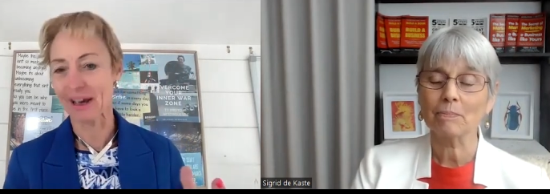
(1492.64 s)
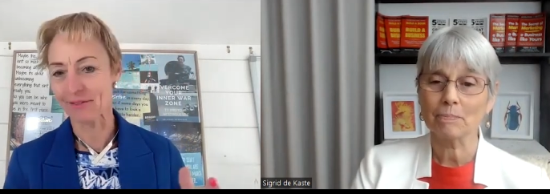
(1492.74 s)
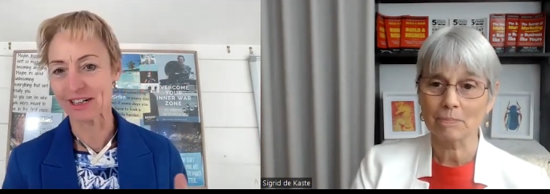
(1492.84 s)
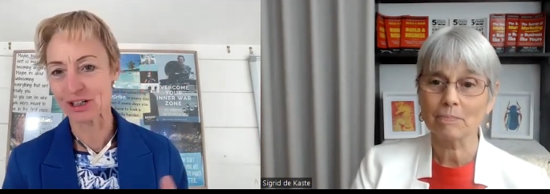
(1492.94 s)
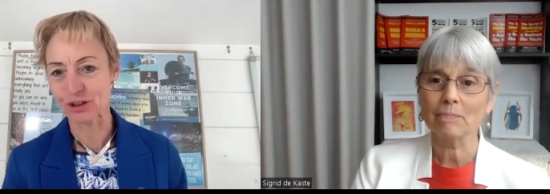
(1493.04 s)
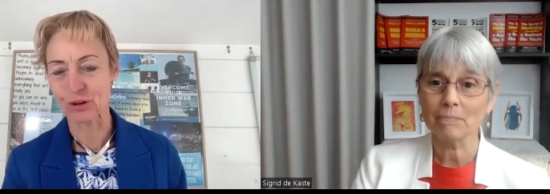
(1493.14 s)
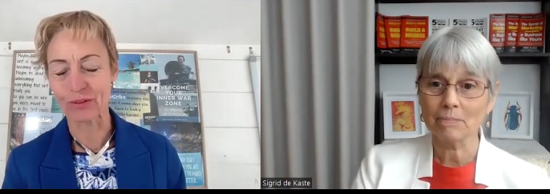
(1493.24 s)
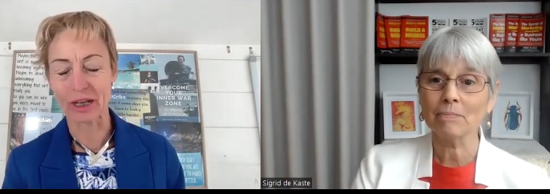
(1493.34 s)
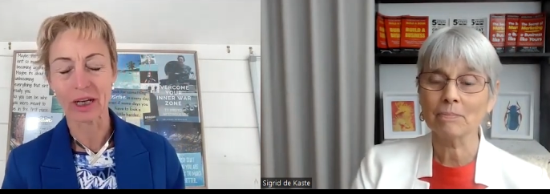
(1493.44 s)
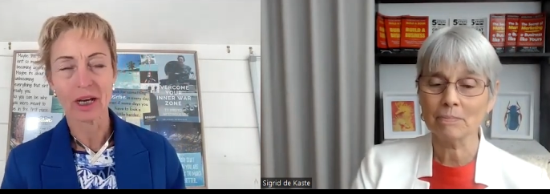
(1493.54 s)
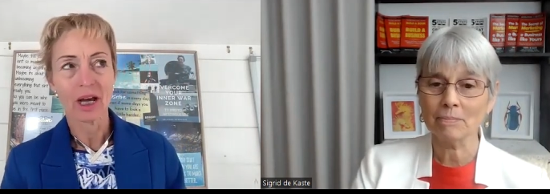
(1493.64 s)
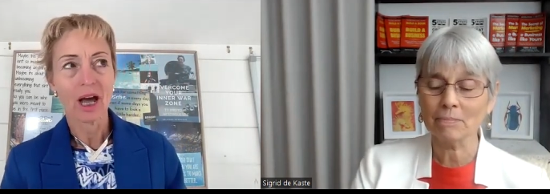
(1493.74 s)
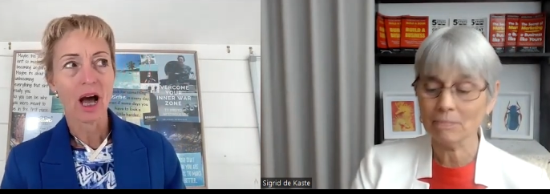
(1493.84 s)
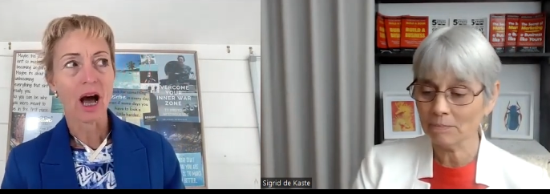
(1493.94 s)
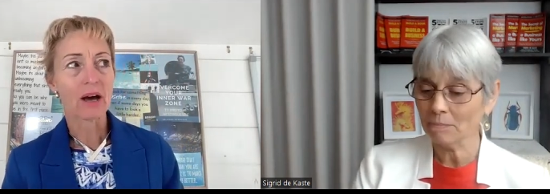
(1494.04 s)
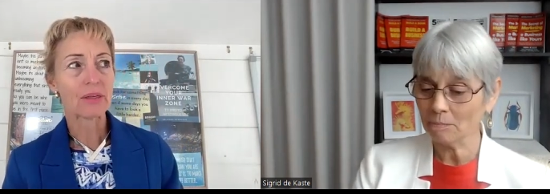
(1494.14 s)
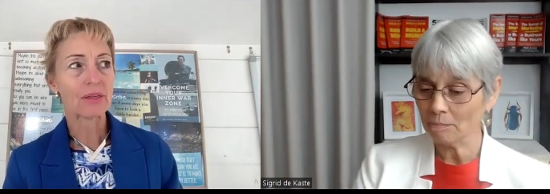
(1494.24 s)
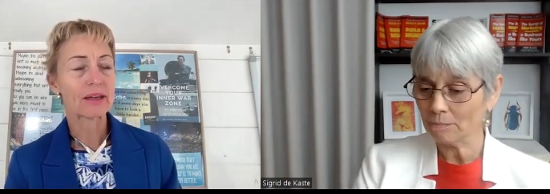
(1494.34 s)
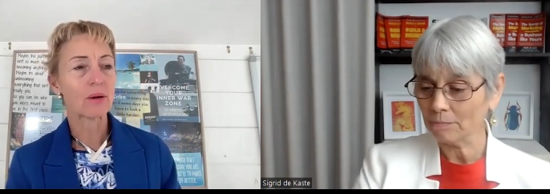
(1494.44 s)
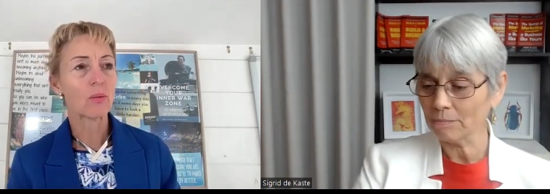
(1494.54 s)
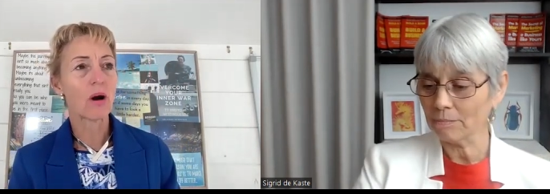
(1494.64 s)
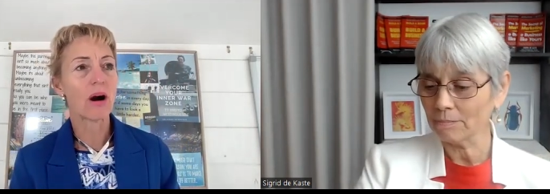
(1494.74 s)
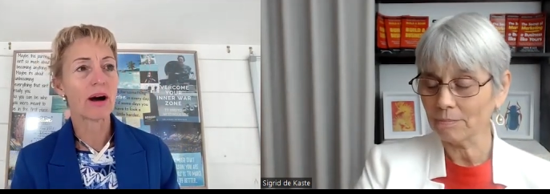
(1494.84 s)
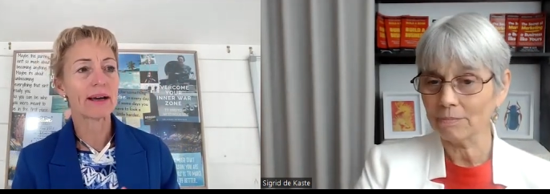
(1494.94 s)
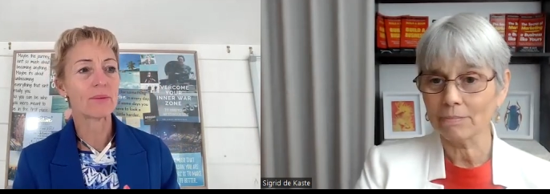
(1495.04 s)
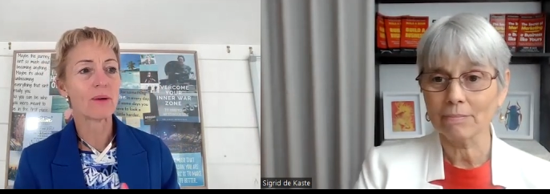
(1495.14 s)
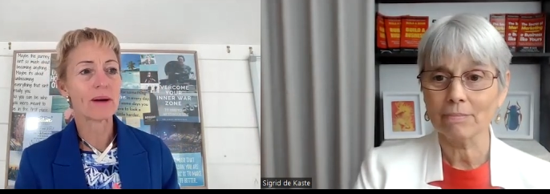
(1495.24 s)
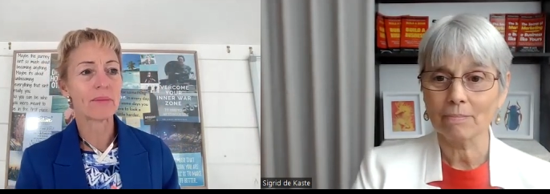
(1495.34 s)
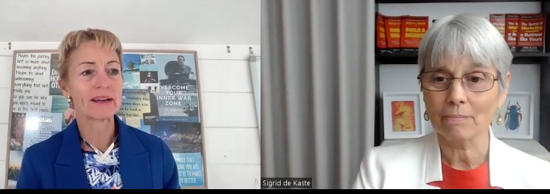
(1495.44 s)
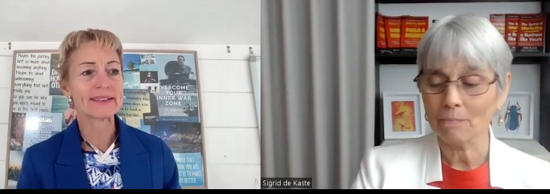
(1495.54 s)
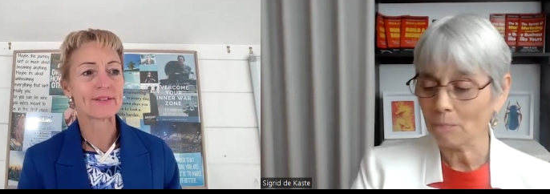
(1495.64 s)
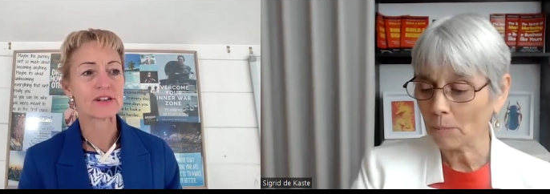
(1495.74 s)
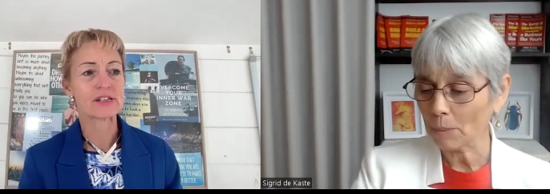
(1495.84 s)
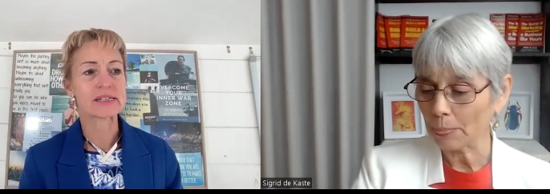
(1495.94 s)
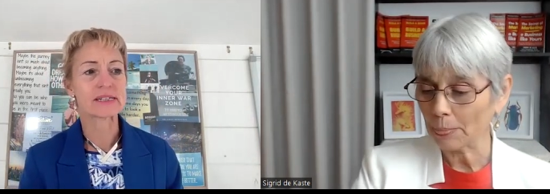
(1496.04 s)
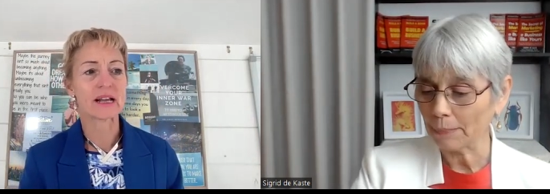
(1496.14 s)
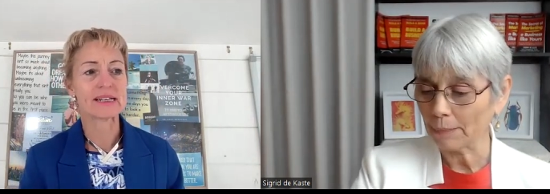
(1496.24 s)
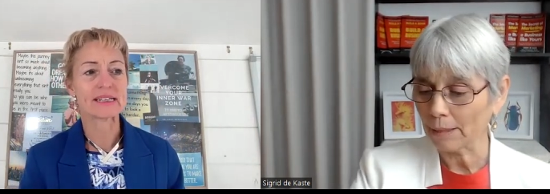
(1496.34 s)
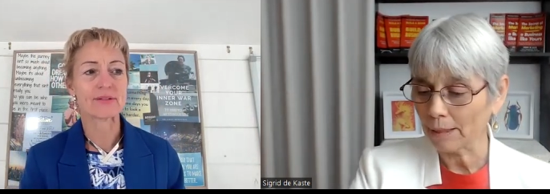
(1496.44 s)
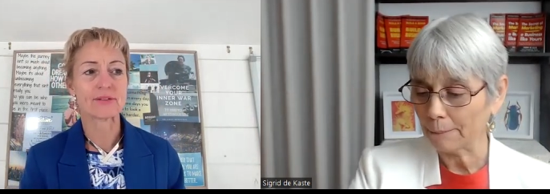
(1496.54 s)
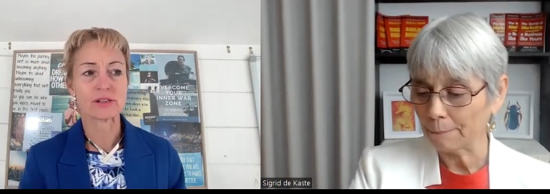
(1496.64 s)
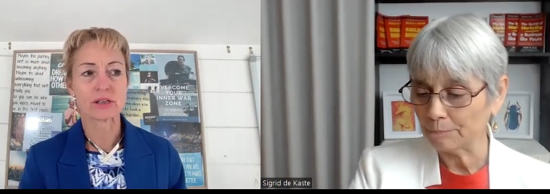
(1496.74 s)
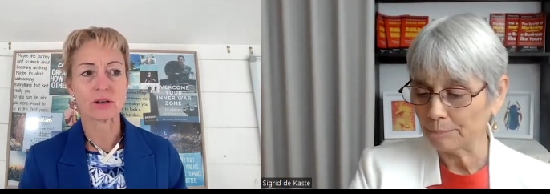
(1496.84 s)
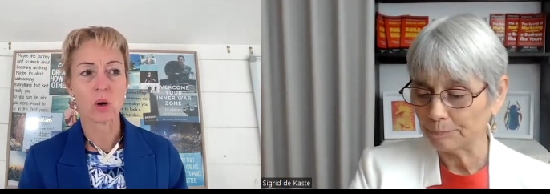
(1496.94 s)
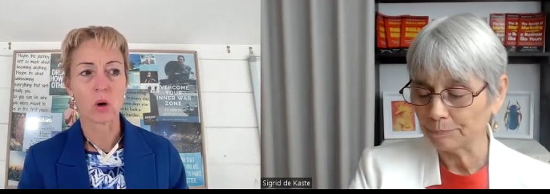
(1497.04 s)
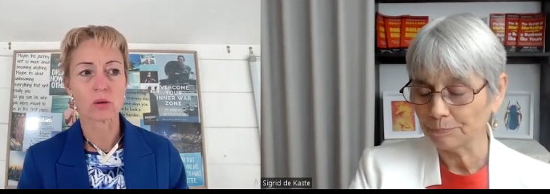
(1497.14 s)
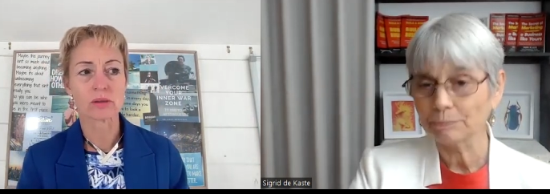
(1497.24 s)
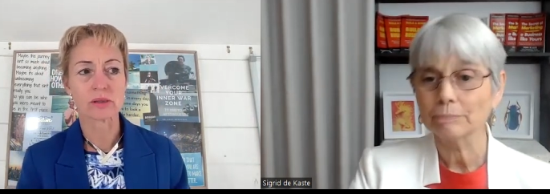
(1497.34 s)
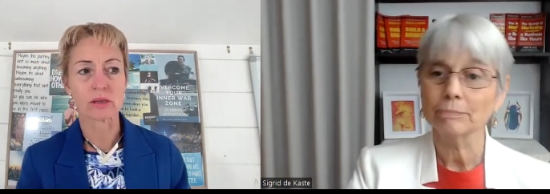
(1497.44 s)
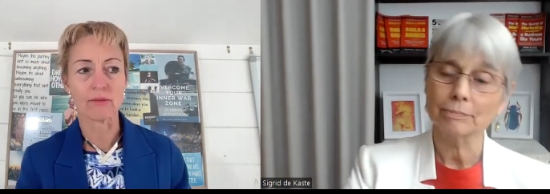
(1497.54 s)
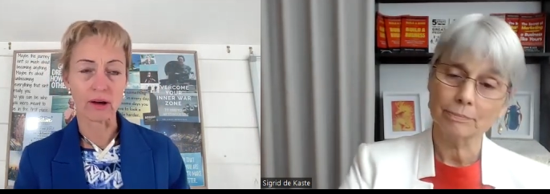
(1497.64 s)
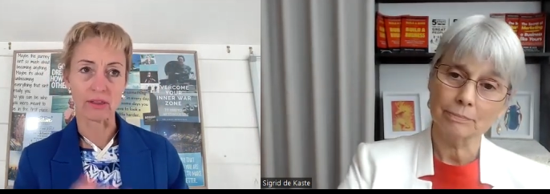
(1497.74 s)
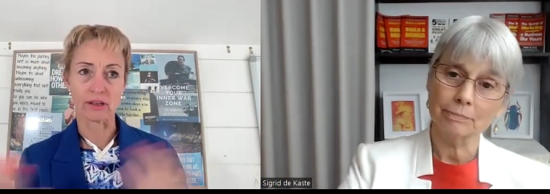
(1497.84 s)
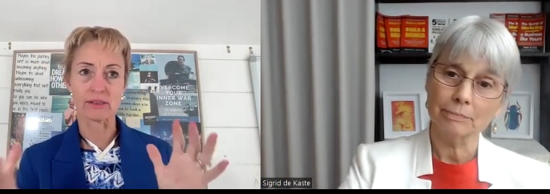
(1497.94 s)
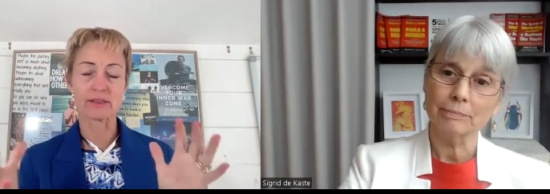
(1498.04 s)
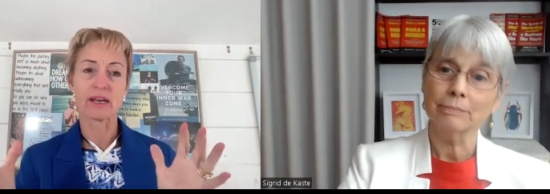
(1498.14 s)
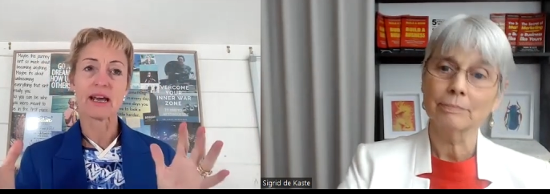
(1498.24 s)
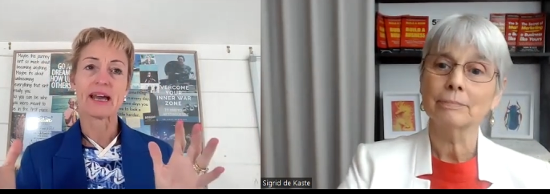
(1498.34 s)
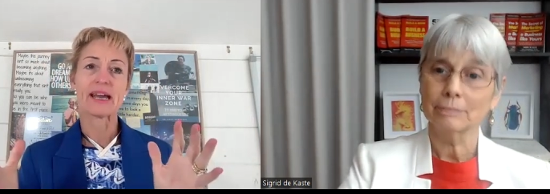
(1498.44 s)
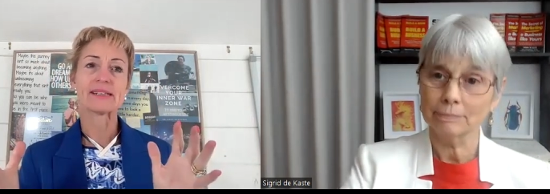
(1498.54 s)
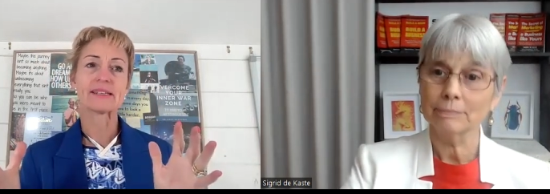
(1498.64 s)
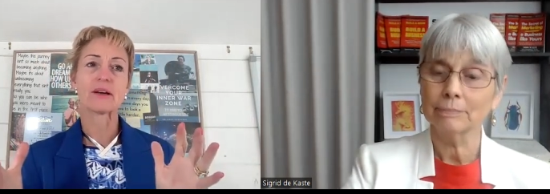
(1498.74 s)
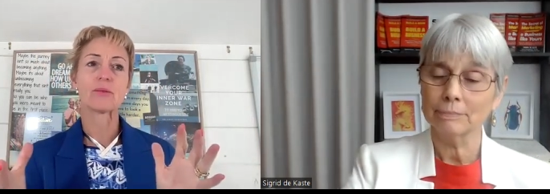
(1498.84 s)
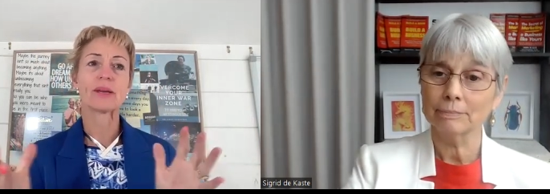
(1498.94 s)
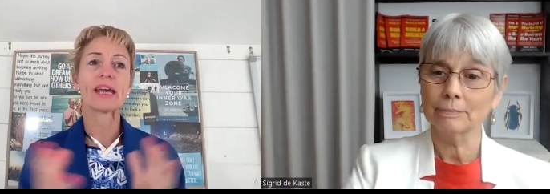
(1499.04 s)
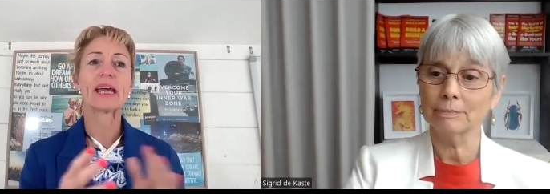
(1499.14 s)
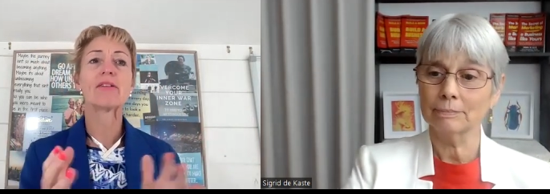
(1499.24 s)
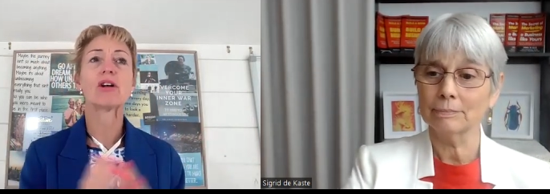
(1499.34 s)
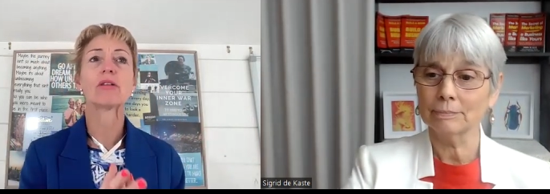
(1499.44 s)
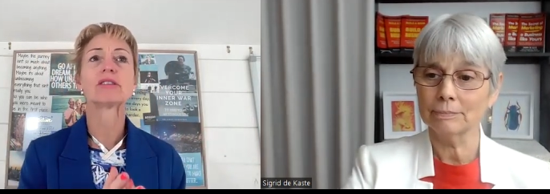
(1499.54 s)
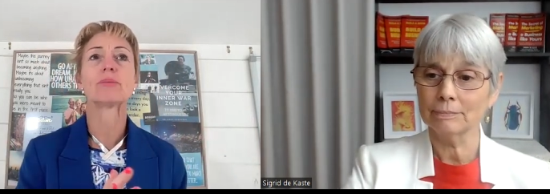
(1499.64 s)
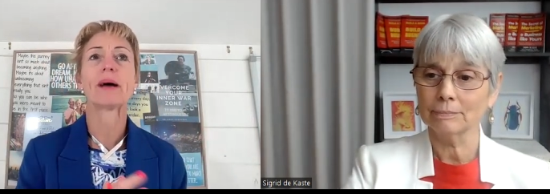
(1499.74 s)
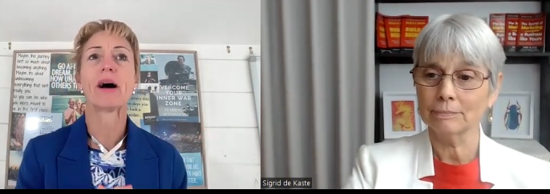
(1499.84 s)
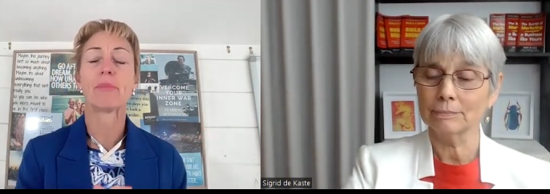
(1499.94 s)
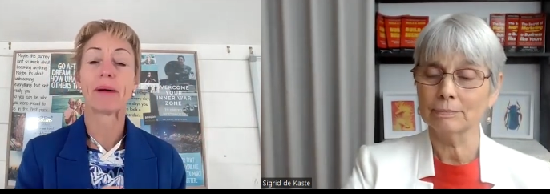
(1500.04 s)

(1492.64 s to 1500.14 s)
Speaker 1: definition of it. Mm-hmm. I think what I where my definition is slightly different to lots of others is that we hear a lot about